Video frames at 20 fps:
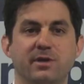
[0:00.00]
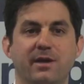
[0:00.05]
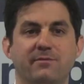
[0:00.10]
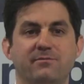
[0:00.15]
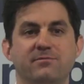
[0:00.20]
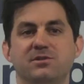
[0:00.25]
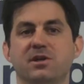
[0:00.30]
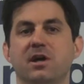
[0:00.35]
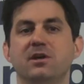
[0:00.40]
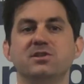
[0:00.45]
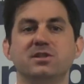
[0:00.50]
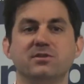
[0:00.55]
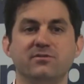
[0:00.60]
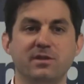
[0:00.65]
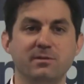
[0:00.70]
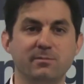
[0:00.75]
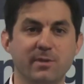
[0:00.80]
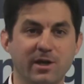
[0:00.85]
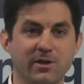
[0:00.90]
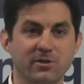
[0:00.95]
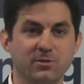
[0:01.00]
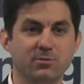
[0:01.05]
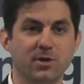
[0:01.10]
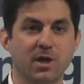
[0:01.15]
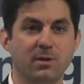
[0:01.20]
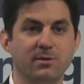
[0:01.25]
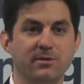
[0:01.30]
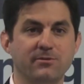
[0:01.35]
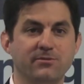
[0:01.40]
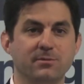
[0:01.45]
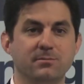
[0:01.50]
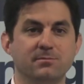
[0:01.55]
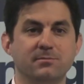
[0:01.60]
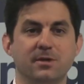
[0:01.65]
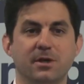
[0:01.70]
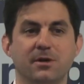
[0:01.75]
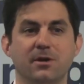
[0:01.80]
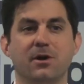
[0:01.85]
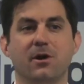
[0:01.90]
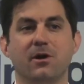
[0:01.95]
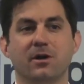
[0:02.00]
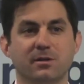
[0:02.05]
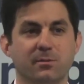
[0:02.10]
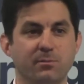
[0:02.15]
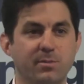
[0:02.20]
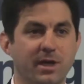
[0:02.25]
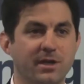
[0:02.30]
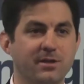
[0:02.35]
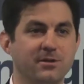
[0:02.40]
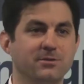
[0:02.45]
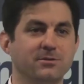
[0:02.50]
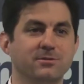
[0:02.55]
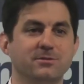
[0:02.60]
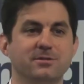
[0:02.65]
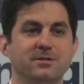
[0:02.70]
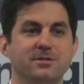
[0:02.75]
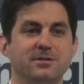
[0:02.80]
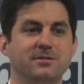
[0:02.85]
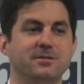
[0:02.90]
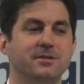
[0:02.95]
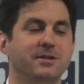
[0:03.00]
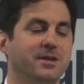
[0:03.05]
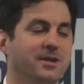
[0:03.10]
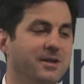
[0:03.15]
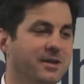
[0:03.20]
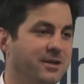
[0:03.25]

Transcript: have tons of emails probably from our competitors, and